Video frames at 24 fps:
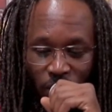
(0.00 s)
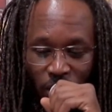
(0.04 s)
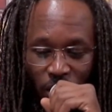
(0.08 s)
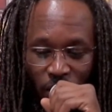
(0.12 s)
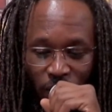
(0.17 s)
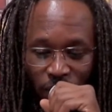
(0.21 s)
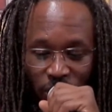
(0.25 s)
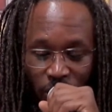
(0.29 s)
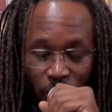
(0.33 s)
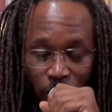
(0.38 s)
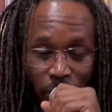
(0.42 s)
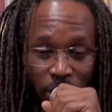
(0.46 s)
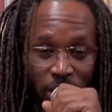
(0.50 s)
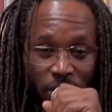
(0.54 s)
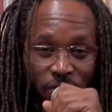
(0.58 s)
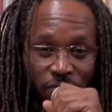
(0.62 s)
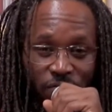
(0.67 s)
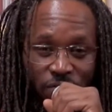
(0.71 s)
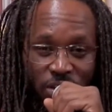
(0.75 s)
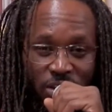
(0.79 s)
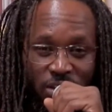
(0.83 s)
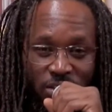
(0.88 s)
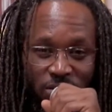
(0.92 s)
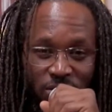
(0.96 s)
the
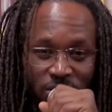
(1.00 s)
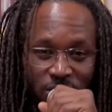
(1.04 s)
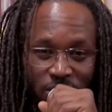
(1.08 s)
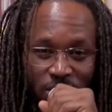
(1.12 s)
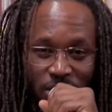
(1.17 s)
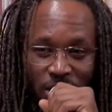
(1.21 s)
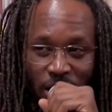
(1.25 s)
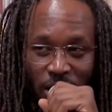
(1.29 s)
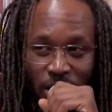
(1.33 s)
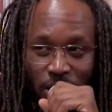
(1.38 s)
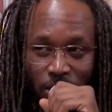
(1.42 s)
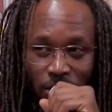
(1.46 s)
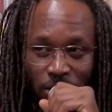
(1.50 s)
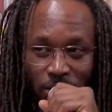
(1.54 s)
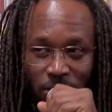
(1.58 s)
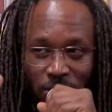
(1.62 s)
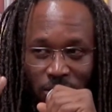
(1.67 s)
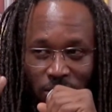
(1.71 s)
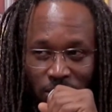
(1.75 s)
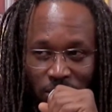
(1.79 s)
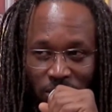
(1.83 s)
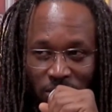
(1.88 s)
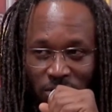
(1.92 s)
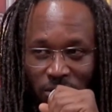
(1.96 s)
benefits
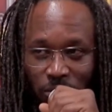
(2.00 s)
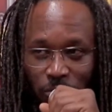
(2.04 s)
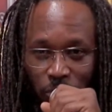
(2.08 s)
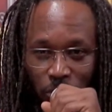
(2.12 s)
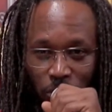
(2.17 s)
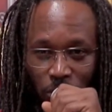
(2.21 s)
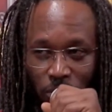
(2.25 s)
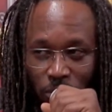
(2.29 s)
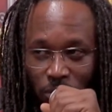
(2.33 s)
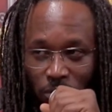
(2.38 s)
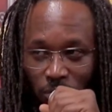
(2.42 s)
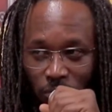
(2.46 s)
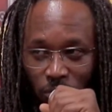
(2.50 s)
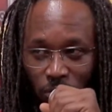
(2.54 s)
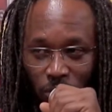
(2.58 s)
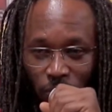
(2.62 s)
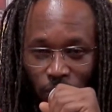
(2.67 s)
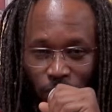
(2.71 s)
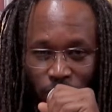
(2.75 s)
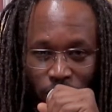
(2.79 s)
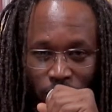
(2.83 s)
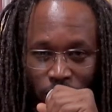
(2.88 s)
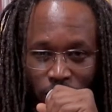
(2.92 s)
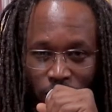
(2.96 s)
than typical,
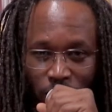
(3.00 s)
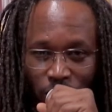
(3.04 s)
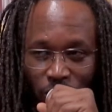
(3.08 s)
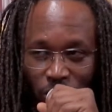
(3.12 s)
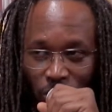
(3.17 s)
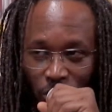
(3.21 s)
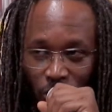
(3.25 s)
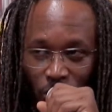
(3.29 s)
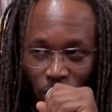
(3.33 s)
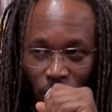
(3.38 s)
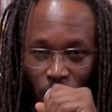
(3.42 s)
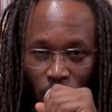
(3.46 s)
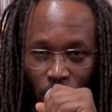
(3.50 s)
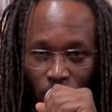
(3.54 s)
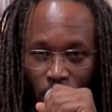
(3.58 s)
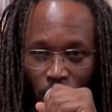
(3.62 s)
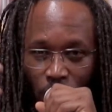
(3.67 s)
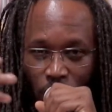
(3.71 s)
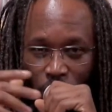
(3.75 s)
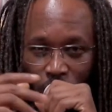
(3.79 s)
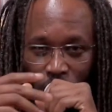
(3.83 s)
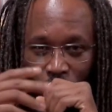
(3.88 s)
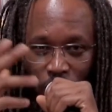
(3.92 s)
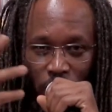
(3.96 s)

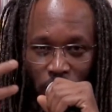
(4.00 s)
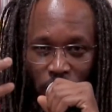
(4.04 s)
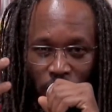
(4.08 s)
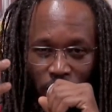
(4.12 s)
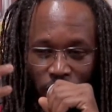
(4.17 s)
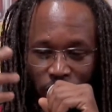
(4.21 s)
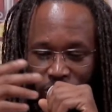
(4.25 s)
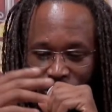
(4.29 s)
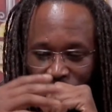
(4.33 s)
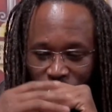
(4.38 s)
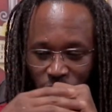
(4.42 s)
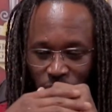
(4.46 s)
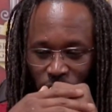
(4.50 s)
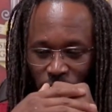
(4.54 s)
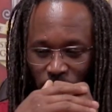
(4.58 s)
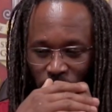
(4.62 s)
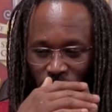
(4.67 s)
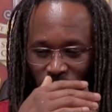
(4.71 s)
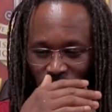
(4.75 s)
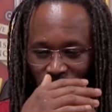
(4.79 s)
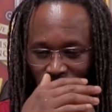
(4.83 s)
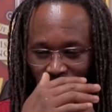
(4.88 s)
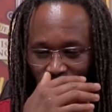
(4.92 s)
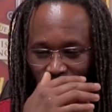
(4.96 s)
car or health insurance.